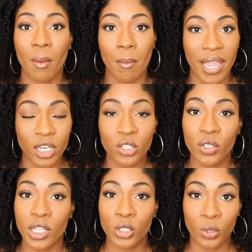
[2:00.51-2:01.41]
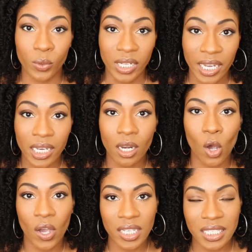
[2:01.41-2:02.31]
making sure that you get
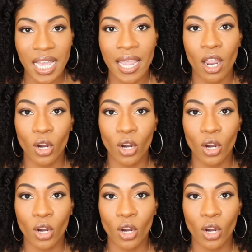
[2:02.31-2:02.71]
on site